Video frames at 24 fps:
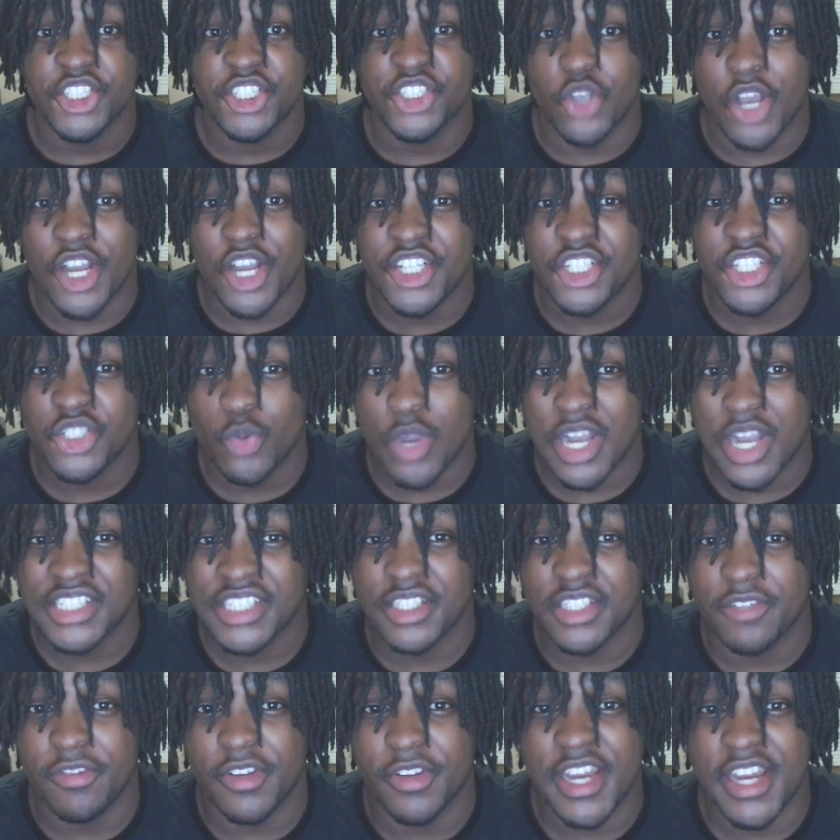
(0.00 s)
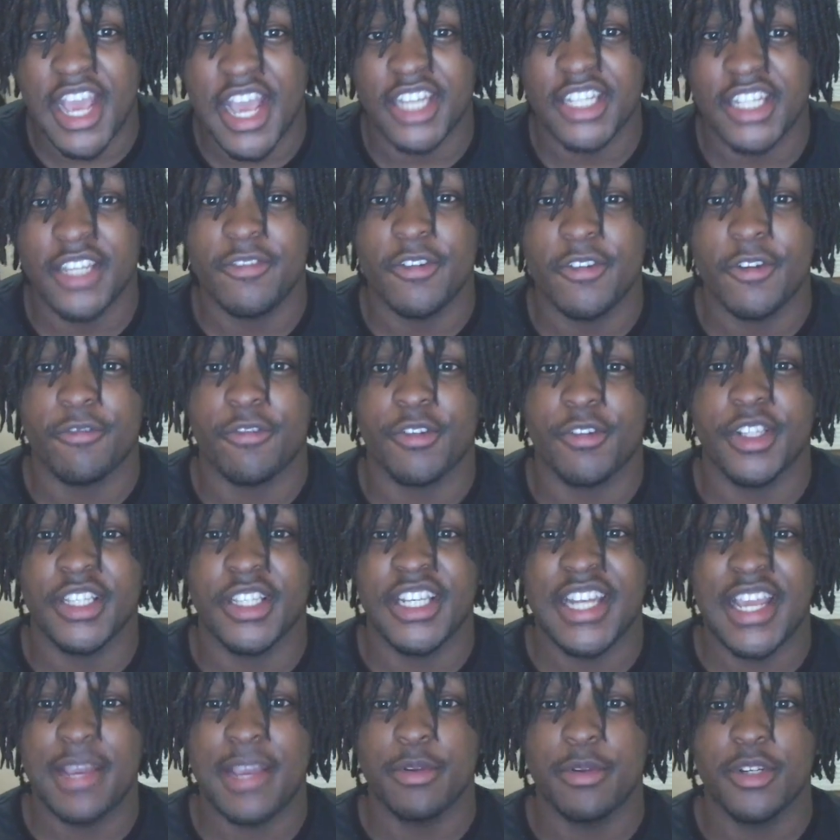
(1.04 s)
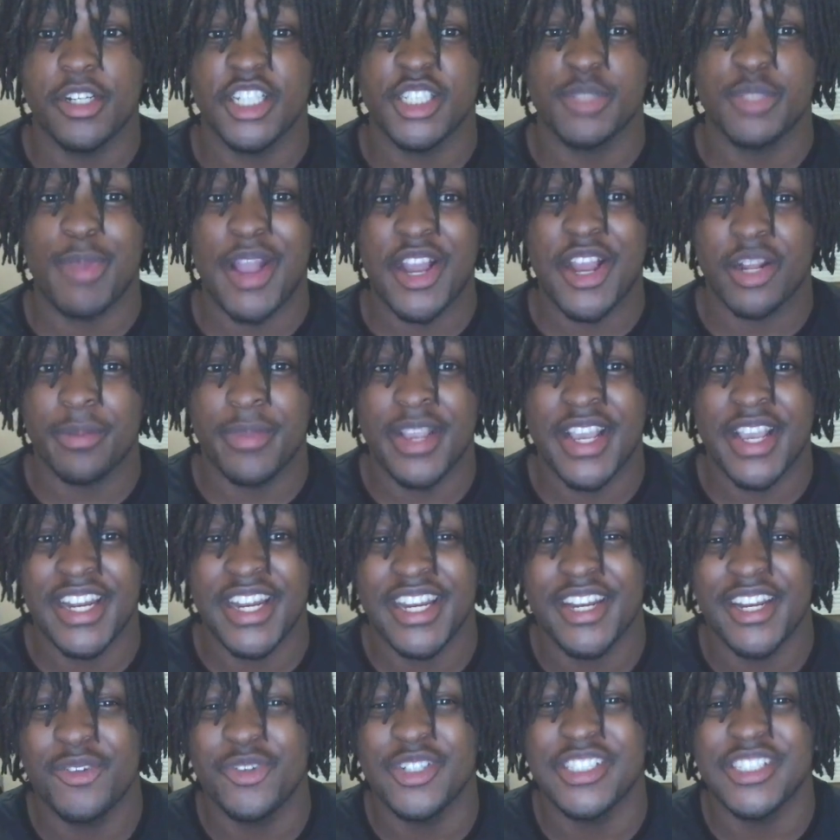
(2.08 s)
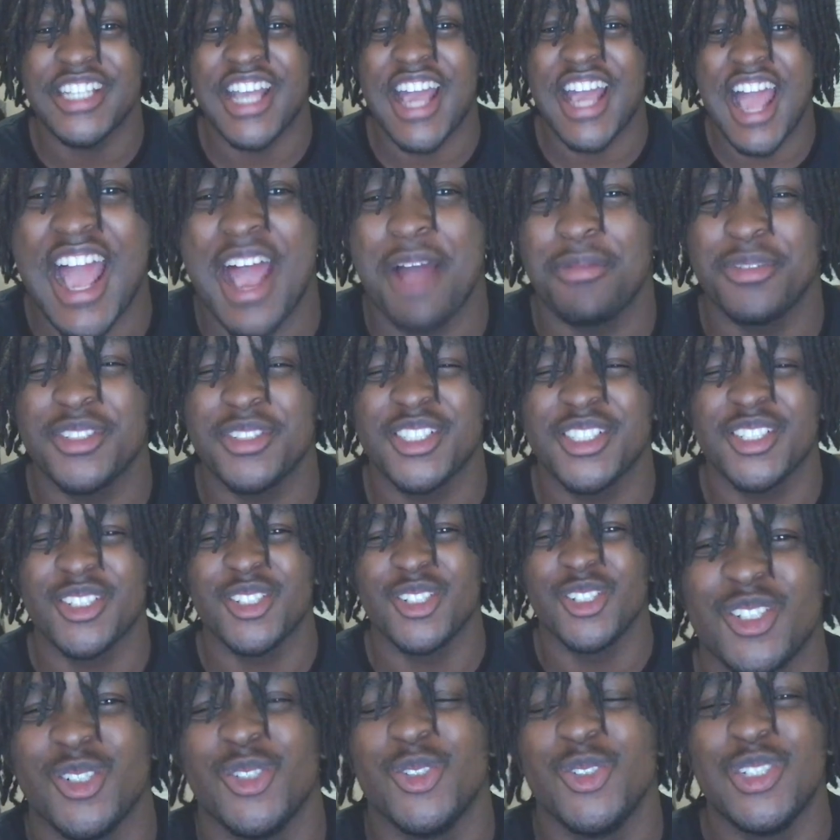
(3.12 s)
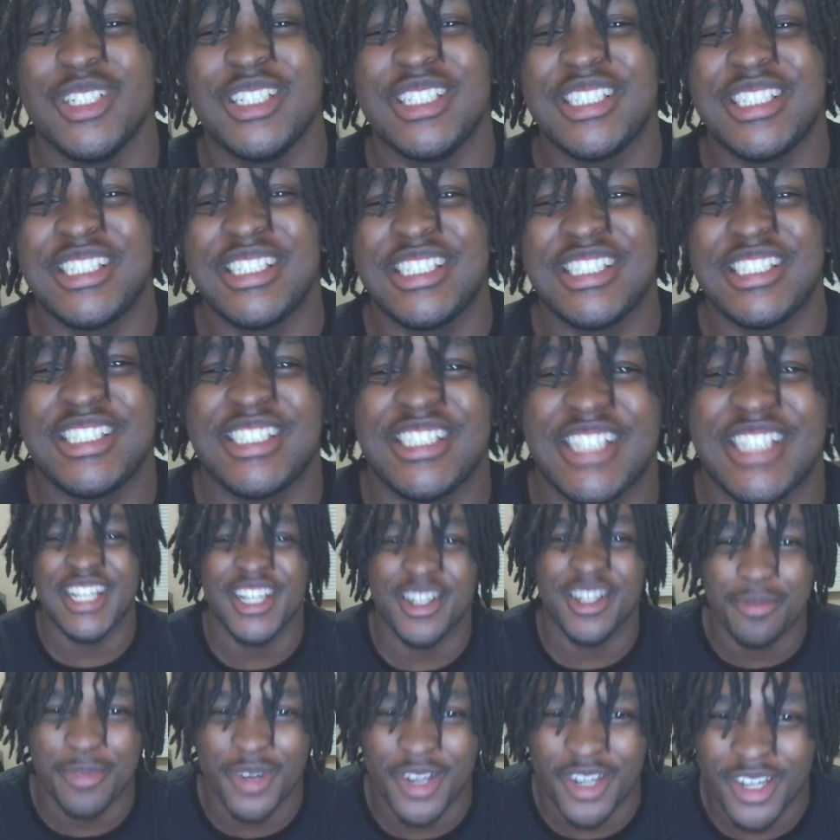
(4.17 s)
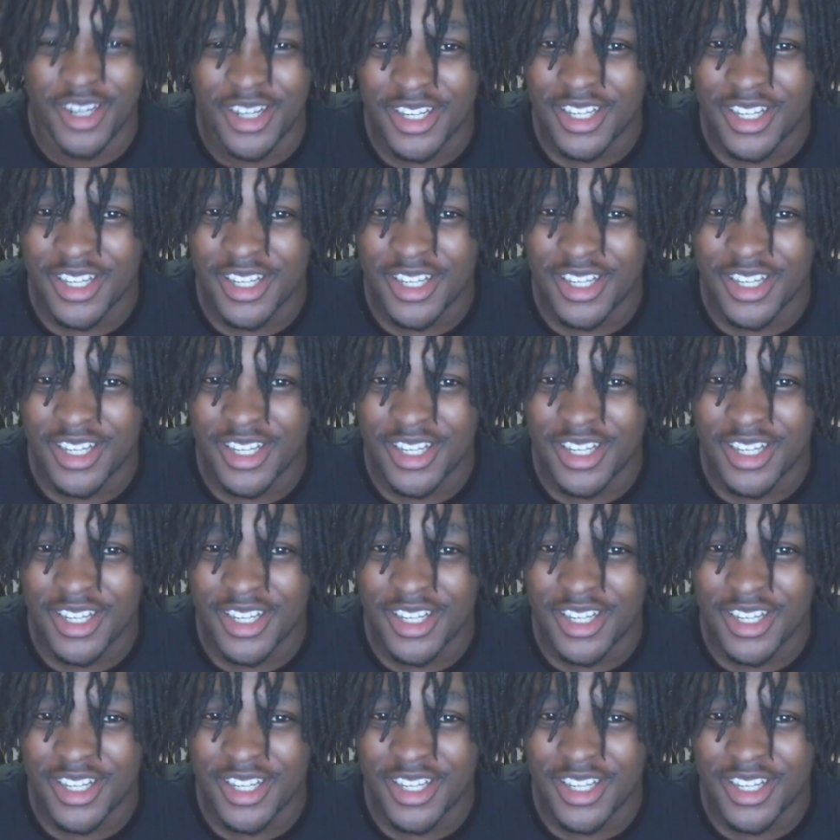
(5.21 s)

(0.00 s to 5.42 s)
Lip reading: So I just watched the finale of your Friendly Neighborhood Spider-Man, and it was absolute cinema.